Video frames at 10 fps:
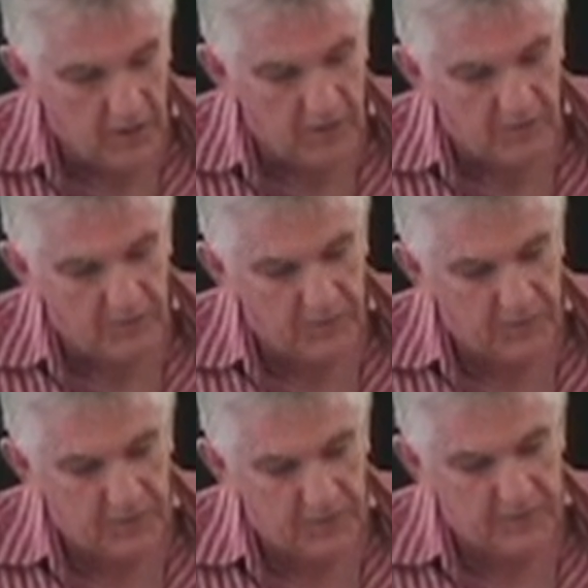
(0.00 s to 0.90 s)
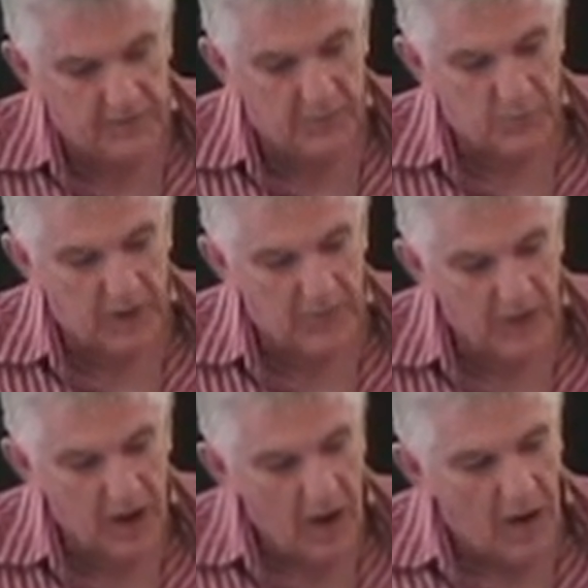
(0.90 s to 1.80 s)
of in chapter
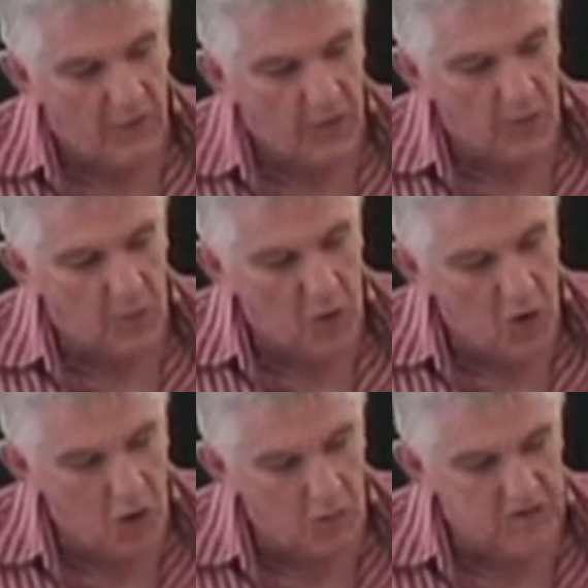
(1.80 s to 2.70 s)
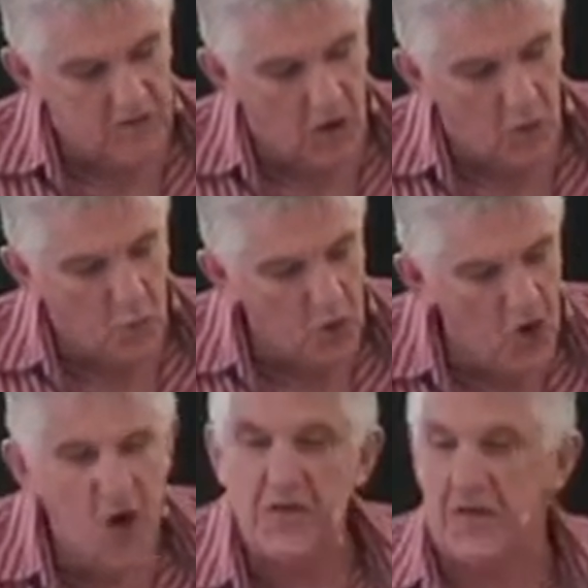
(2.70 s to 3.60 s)
11, of whom the world was not
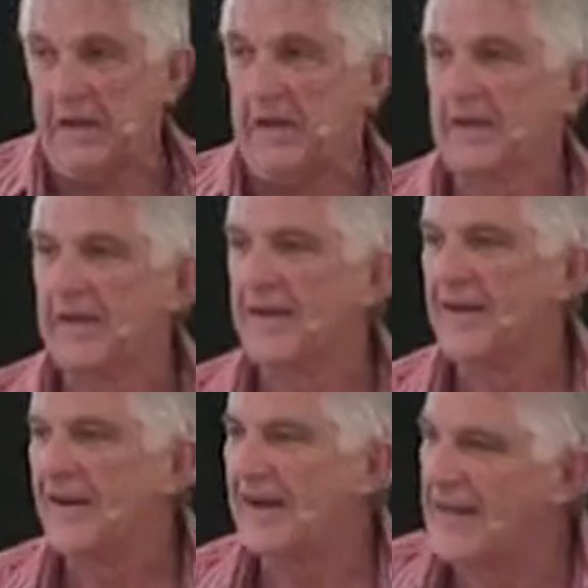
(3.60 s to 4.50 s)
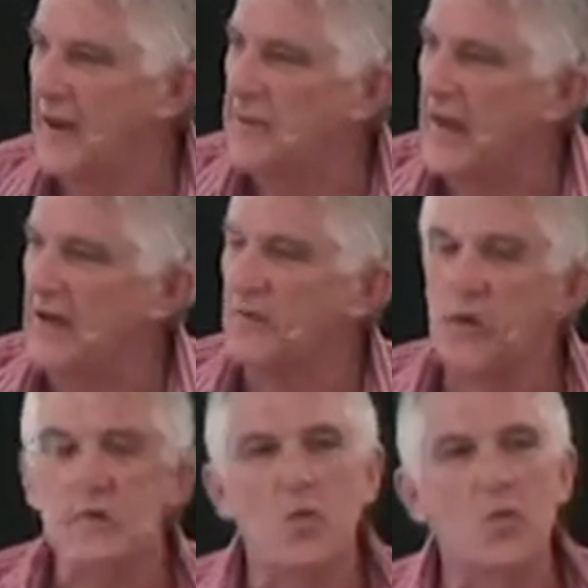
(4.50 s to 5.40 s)
worthy. I love that. Of
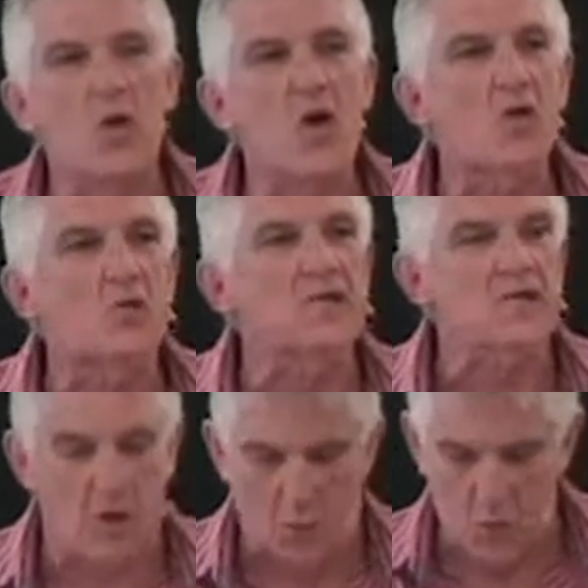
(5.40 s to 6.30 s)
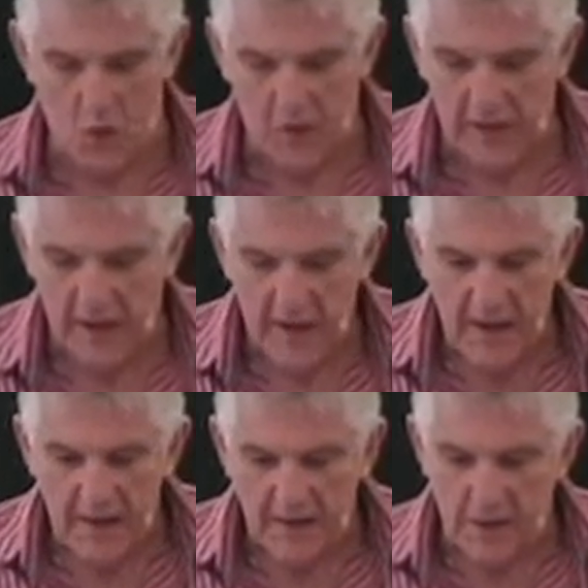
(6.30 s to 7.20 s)
whom the world was not worthy.
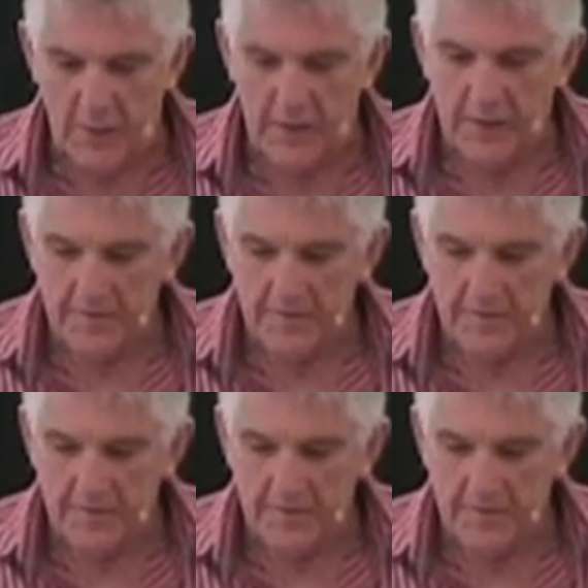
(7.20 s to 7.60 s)
You know,